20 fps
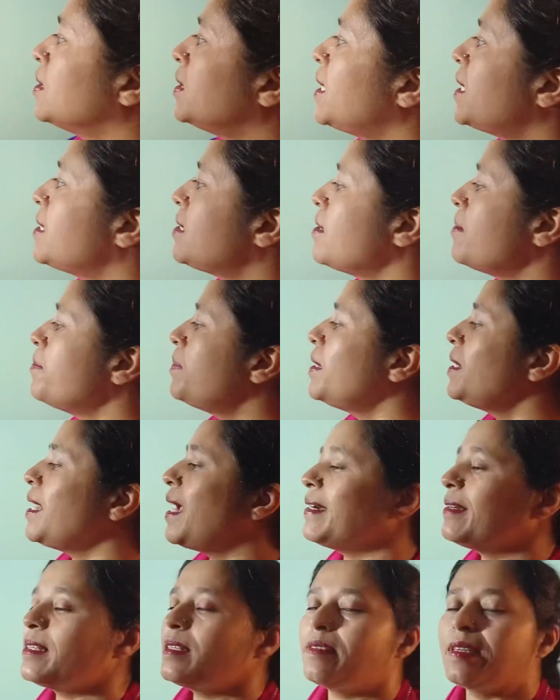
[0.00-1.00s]
that simple
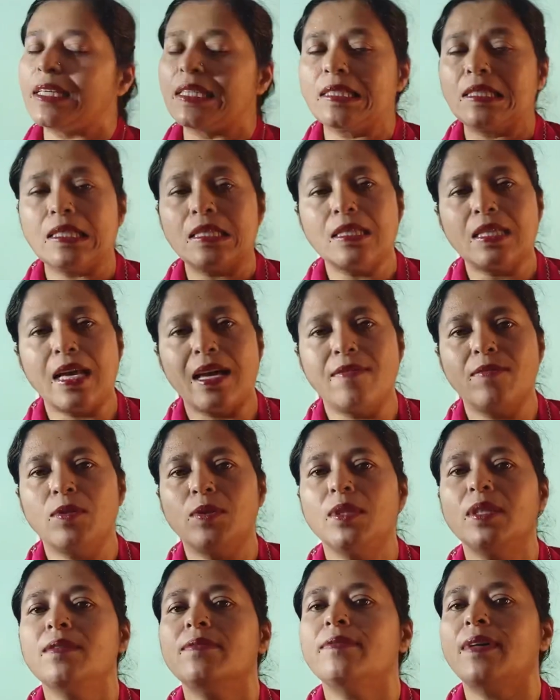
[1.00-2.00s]
lattice structures have
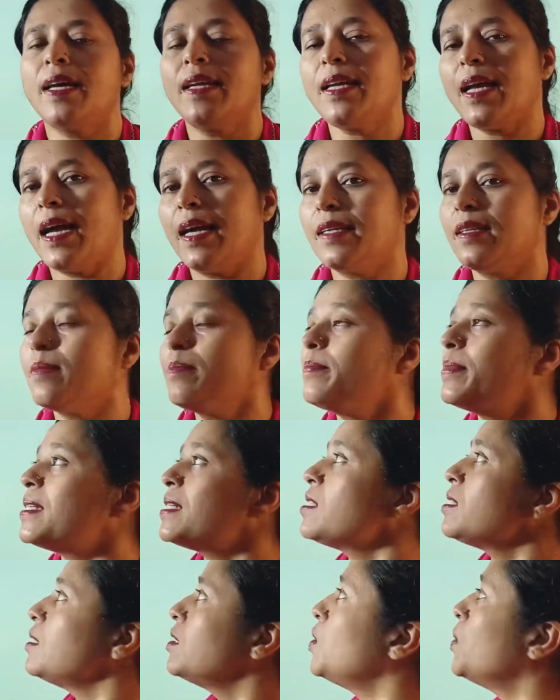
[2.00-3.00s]
only one atom per
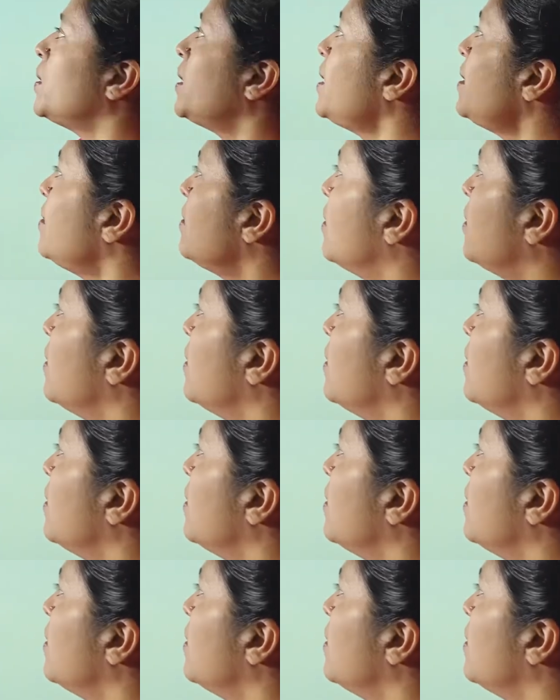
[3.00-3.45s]
unit